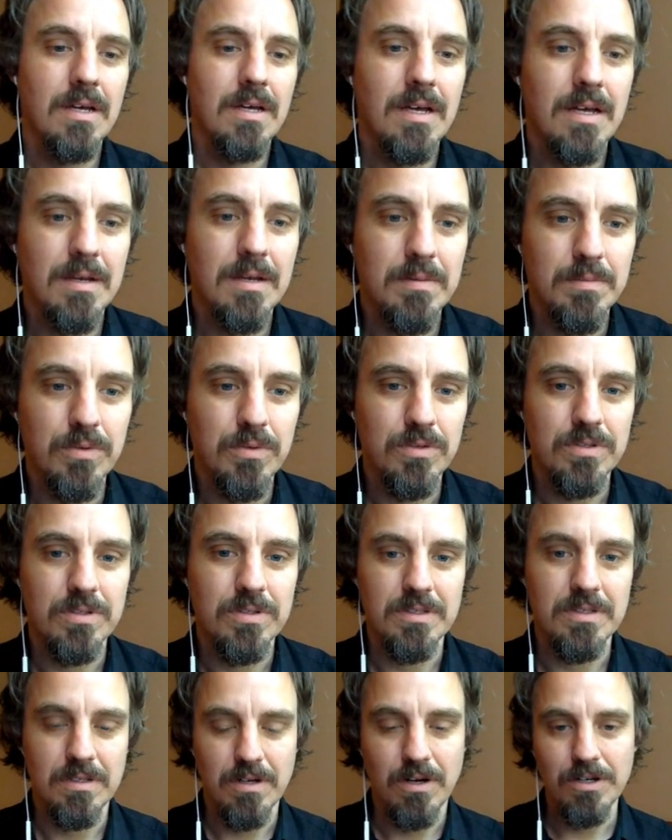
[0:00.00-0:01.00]
both
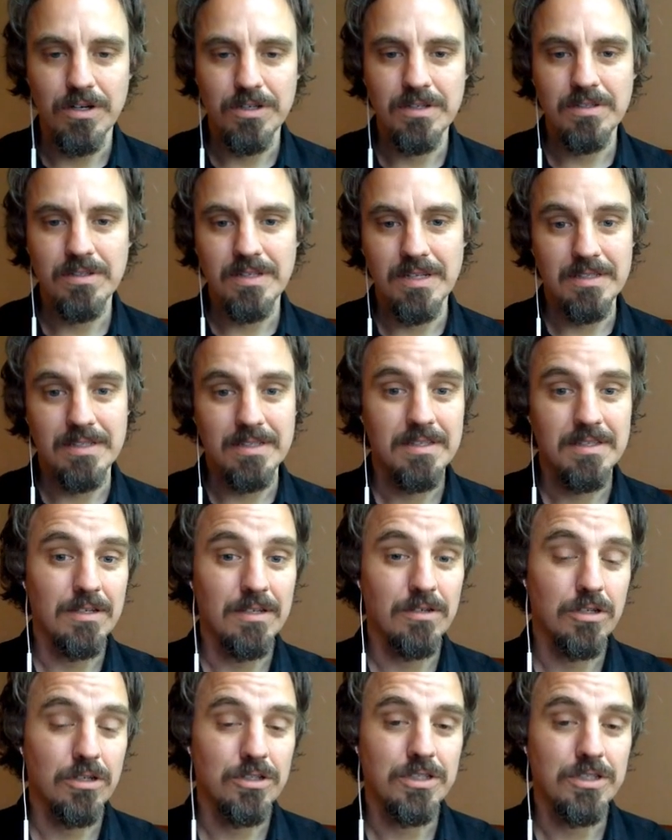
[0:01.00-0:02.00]
the cardinal and the
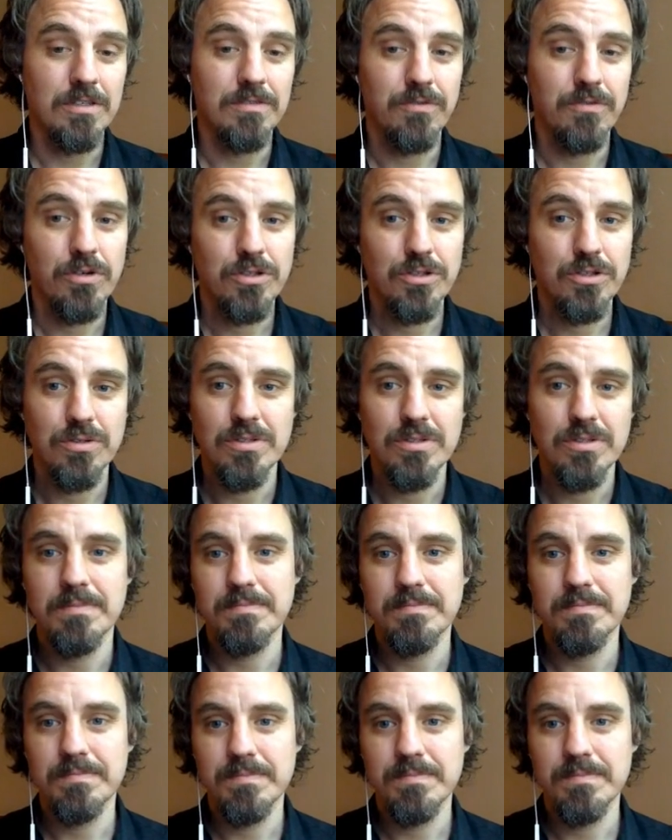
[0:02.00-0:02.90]
theological virtues.